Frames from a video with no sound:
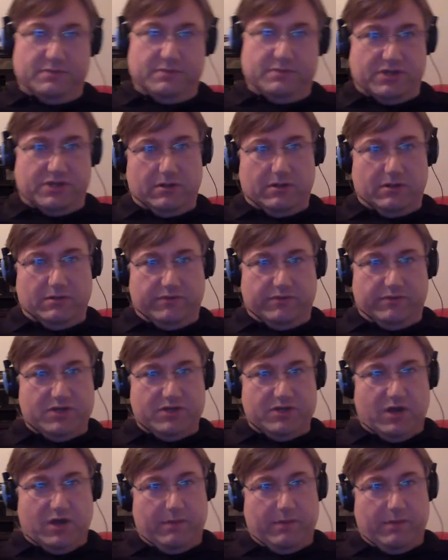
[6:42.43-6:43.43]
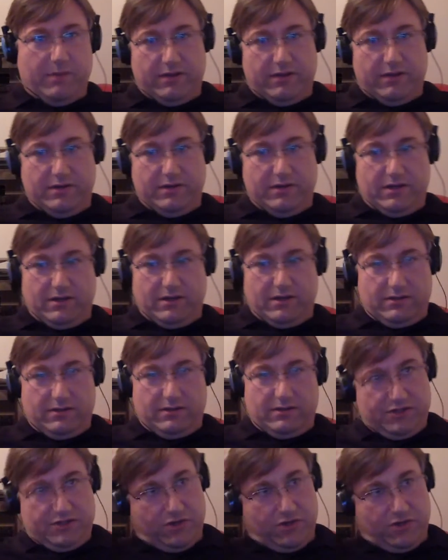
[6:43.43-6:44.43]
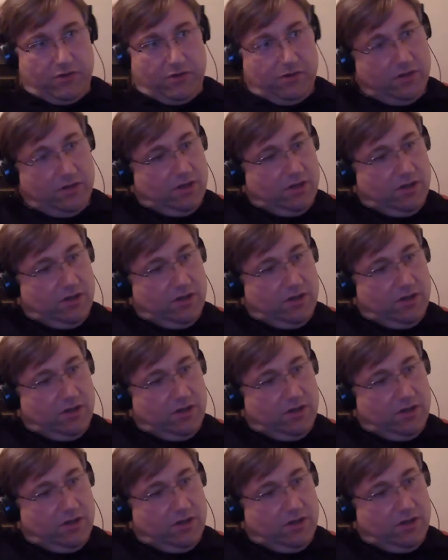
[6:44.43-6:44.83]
which I'll hopefully talk about in the show.